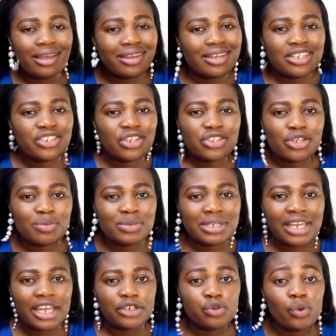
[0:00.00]
it's just something
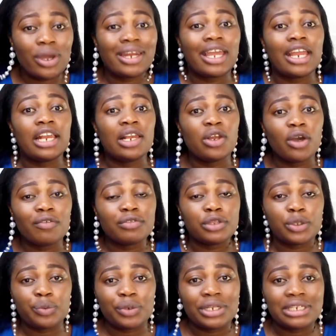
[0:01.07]
I do and I love
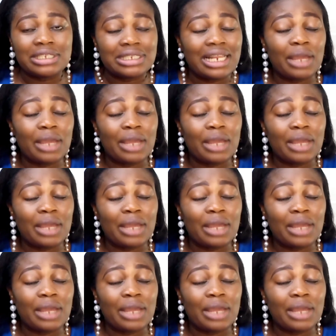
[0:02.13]
doing it.